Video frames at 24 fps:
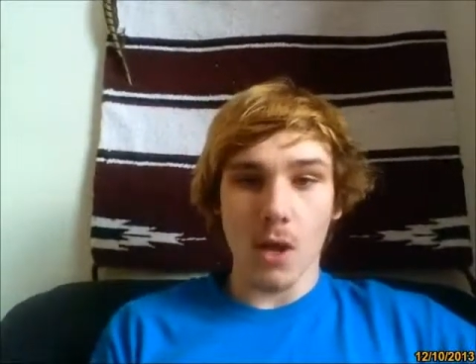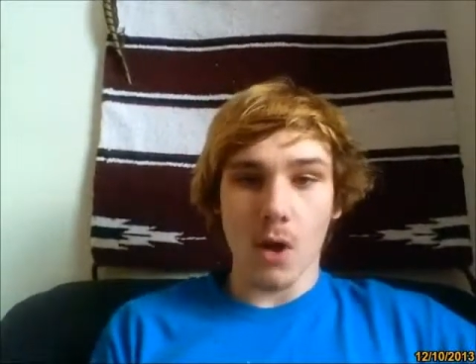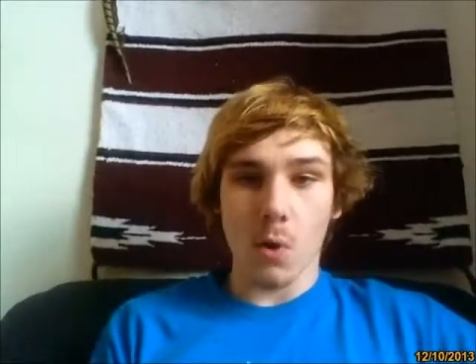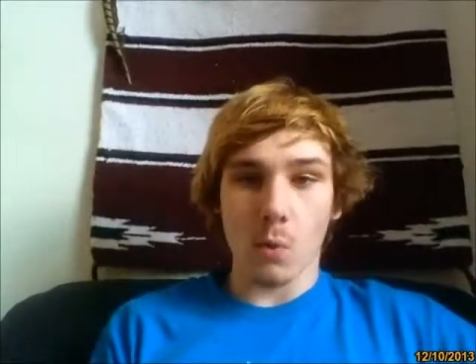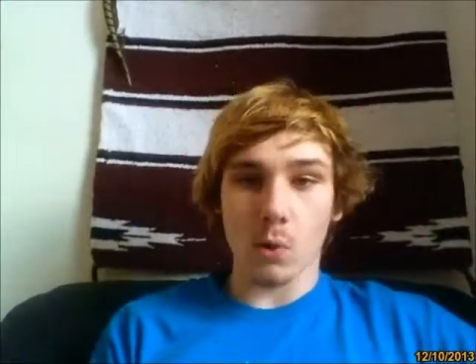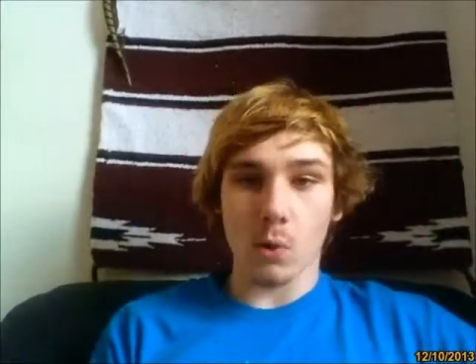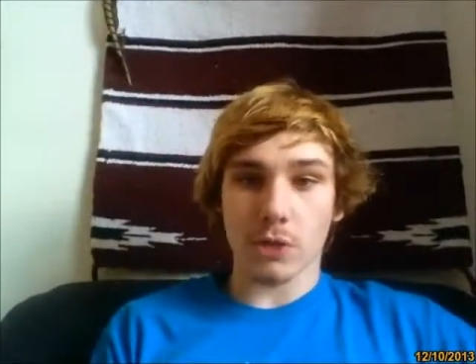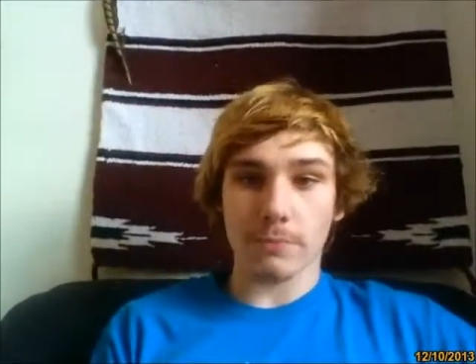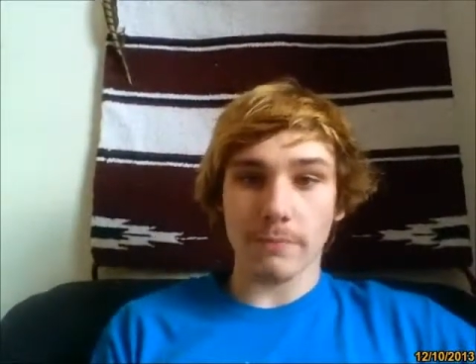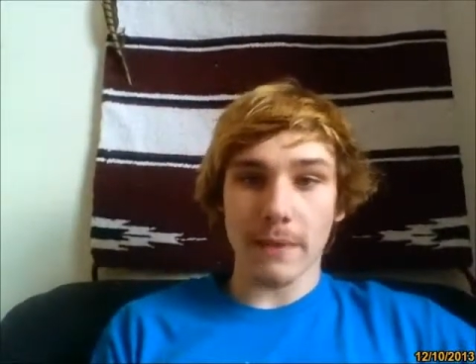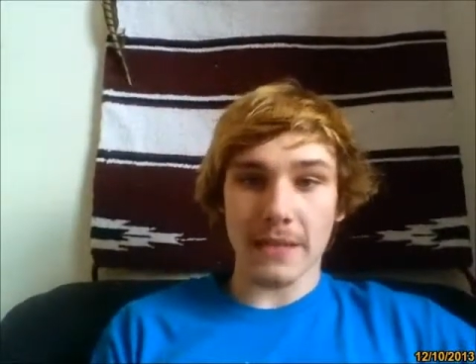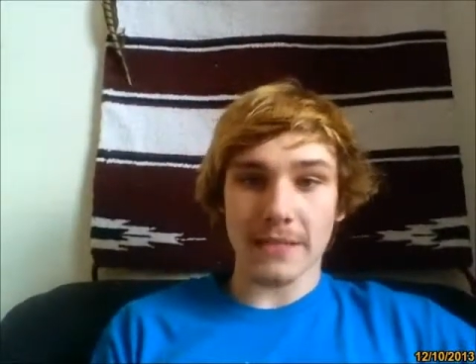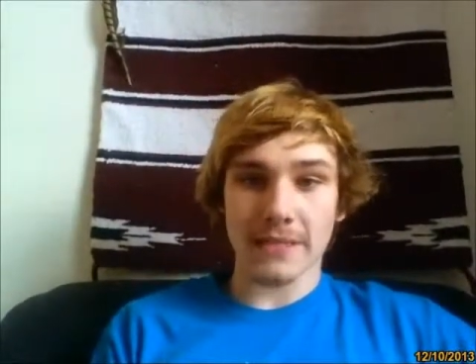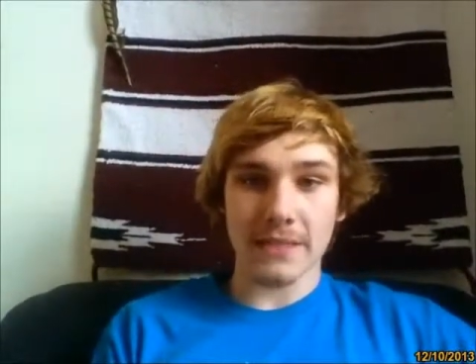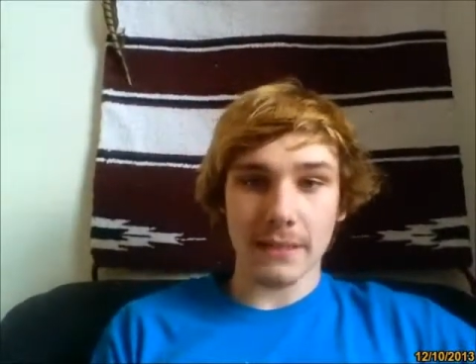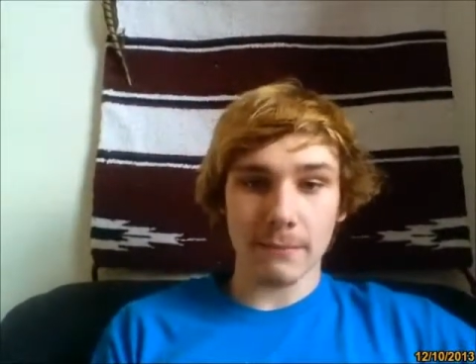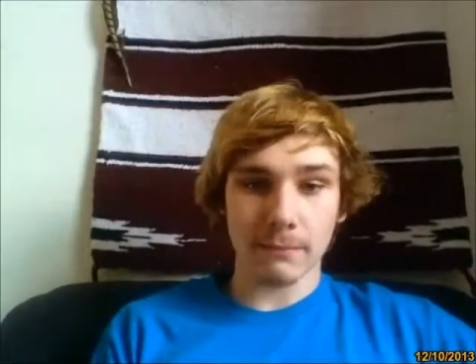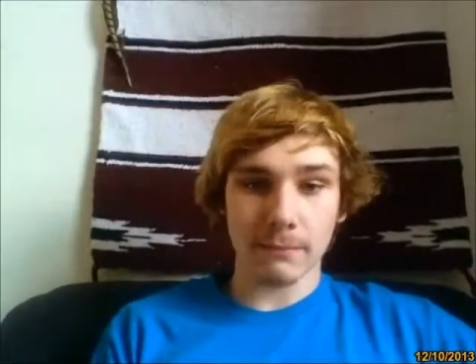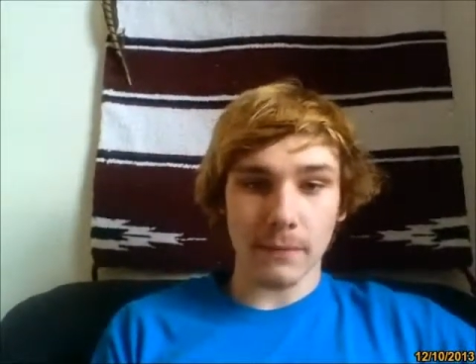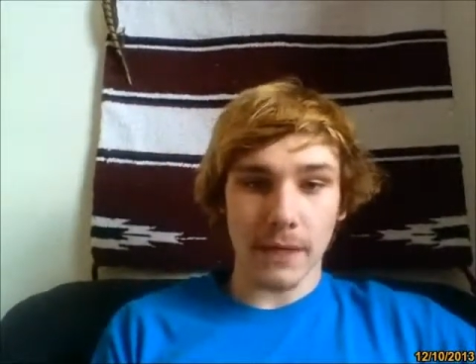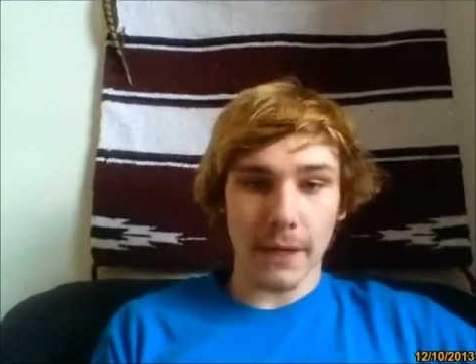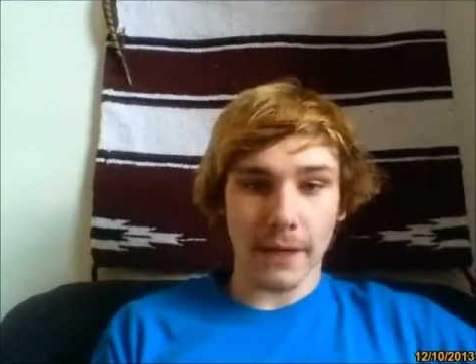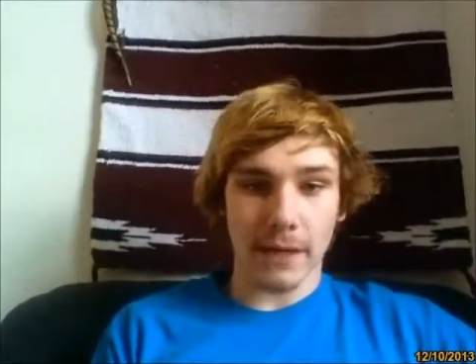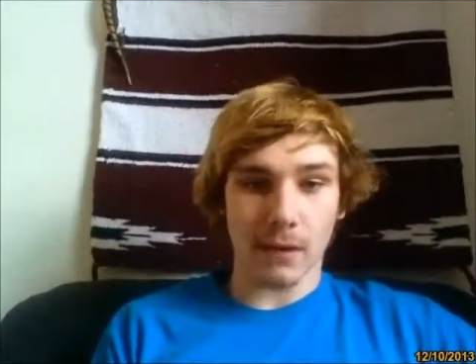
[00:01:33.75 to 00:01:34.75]
which may
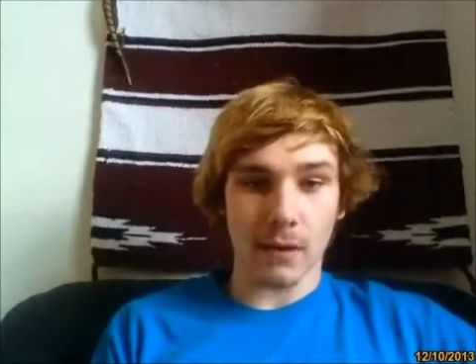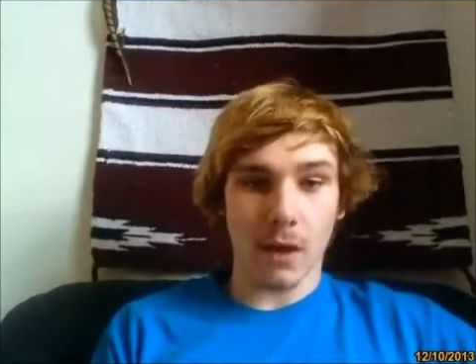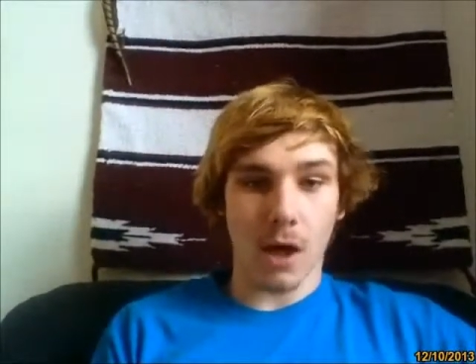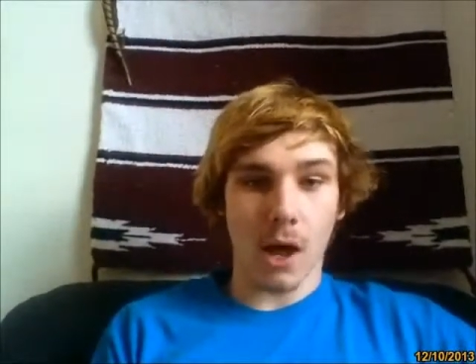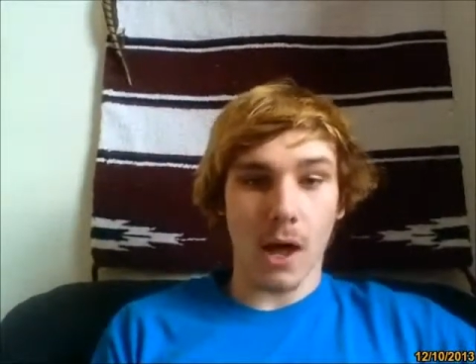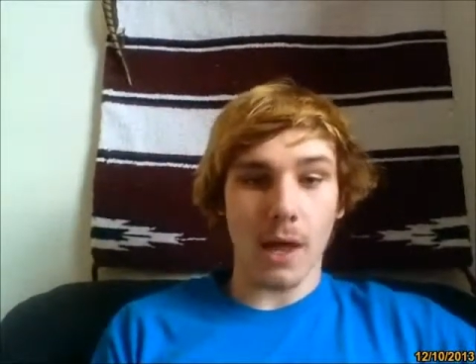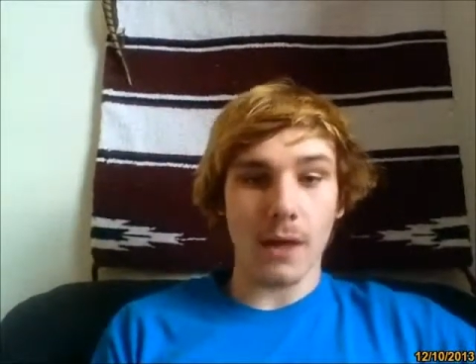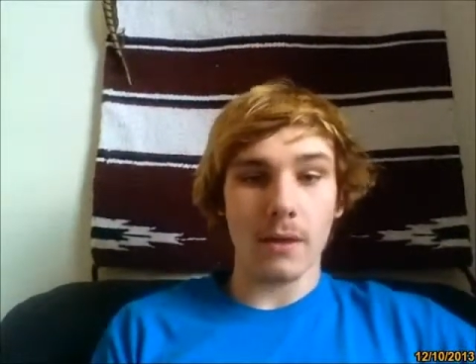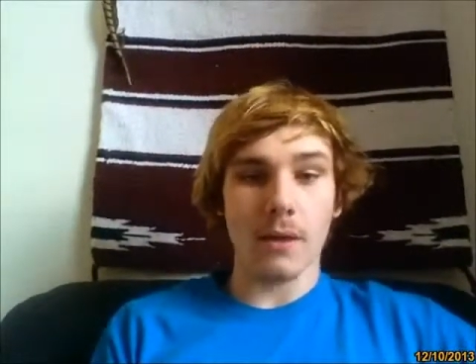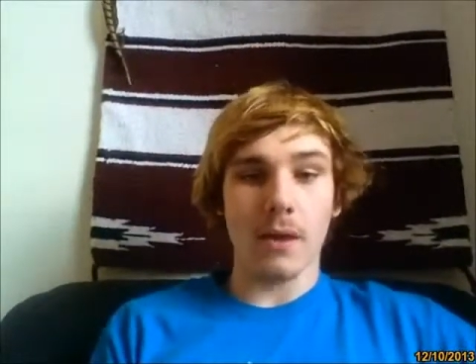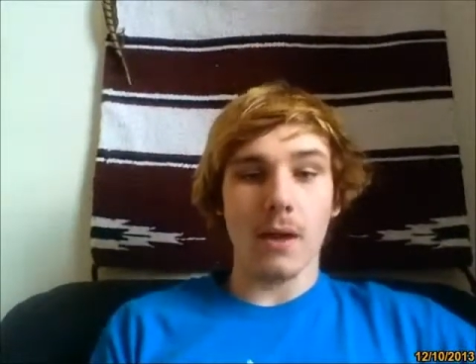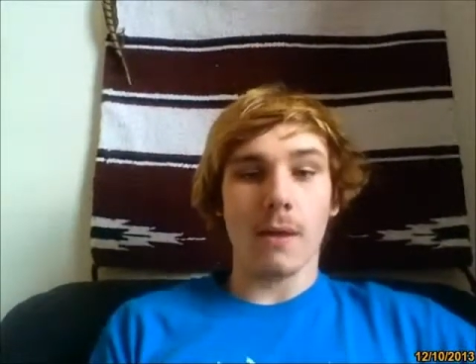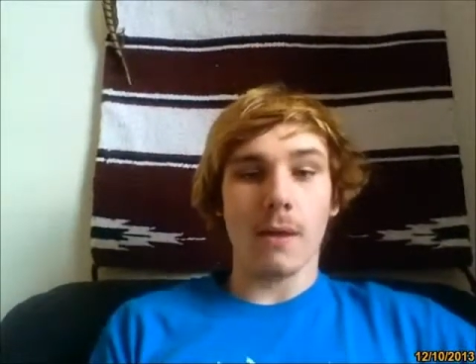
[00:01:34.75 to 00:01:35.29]
seem like a lot,